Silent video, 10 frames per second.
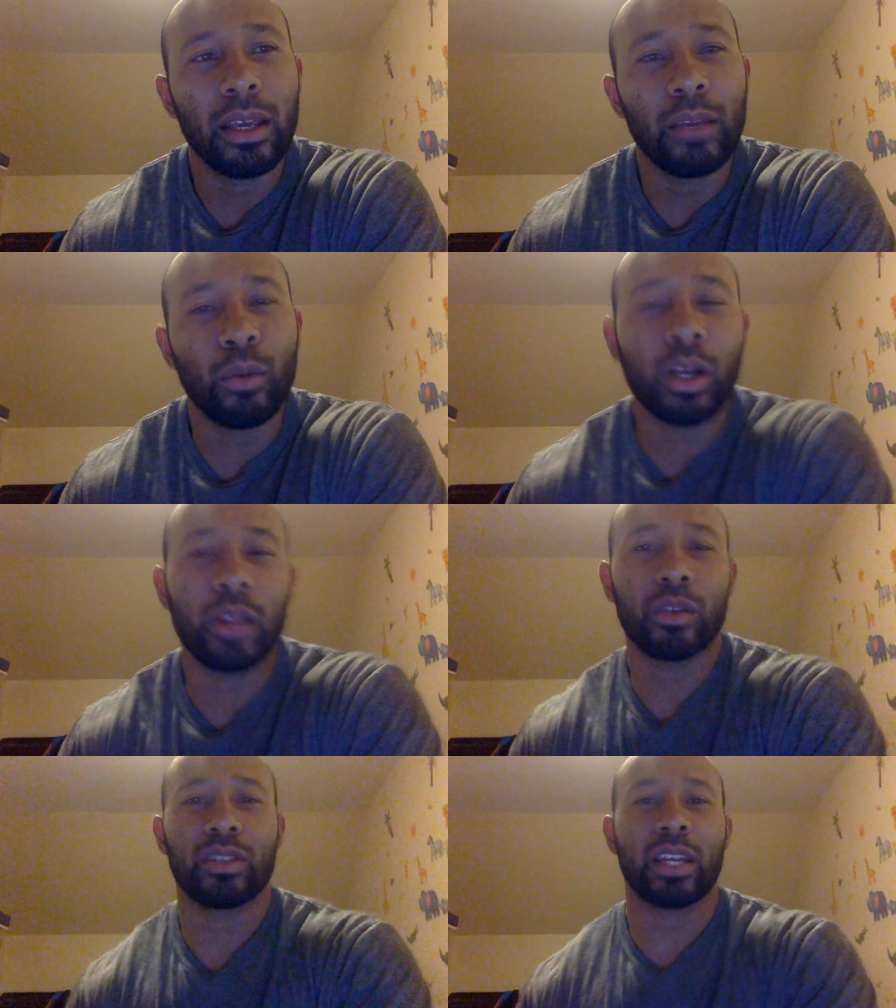one of
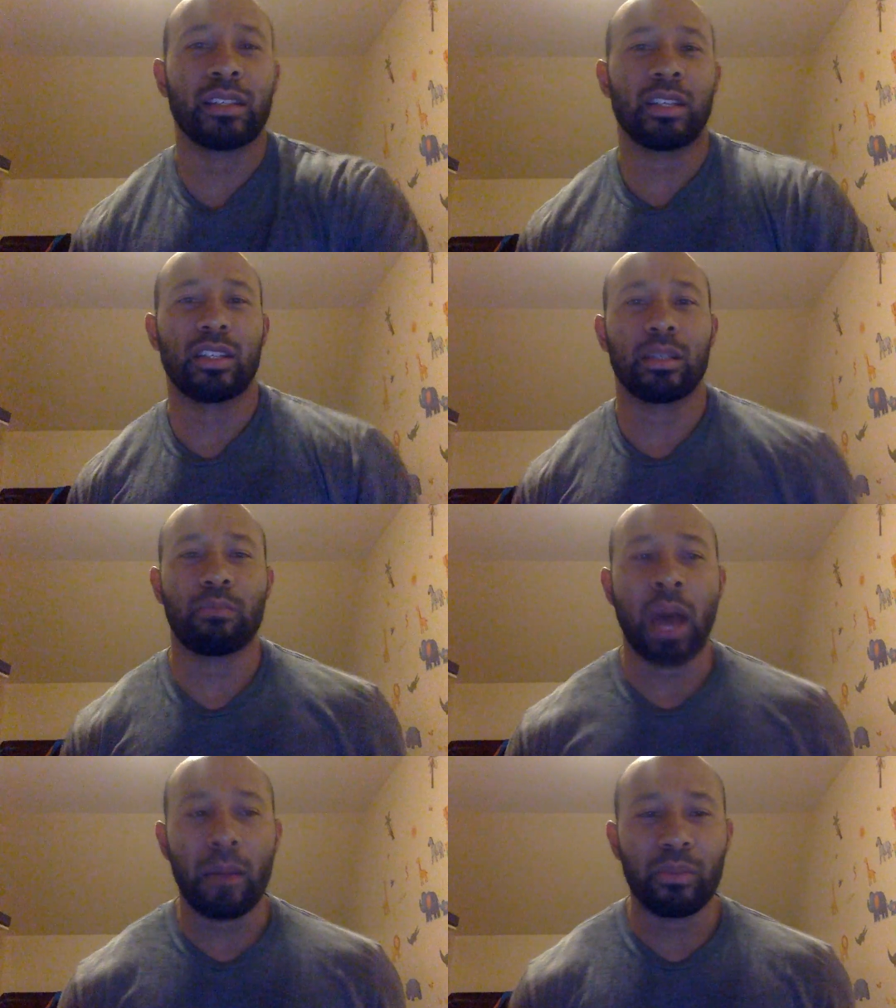those things that
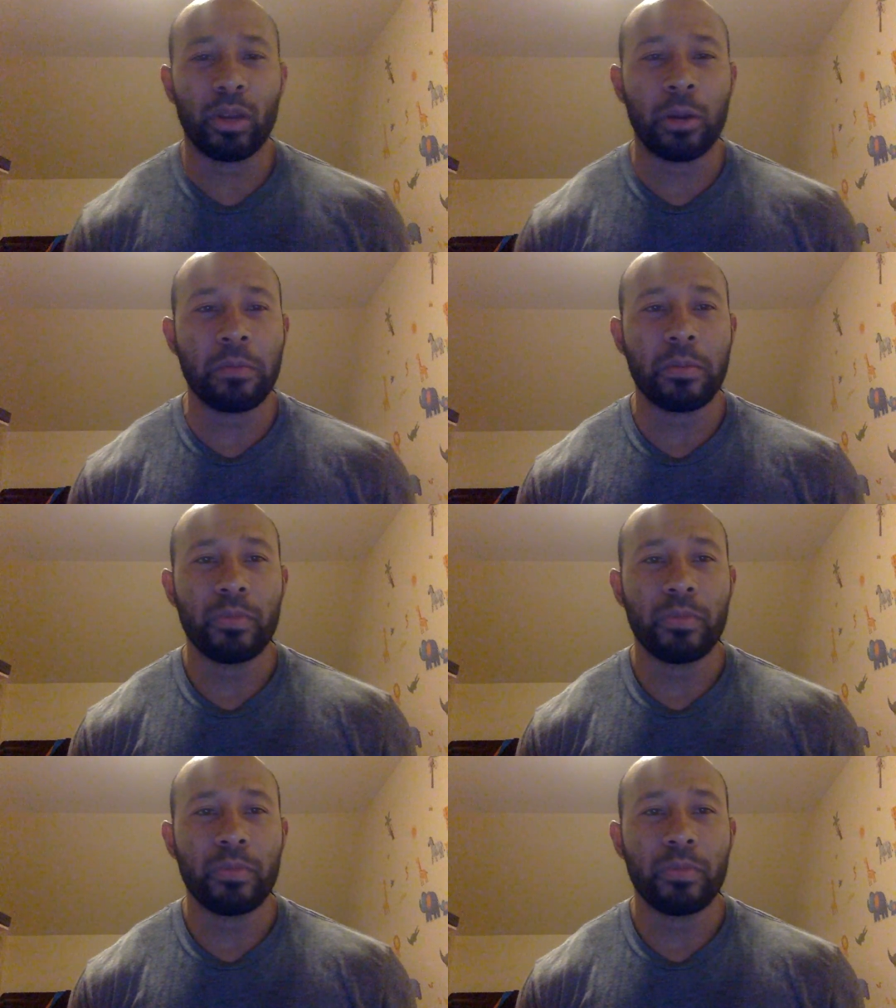just popped up,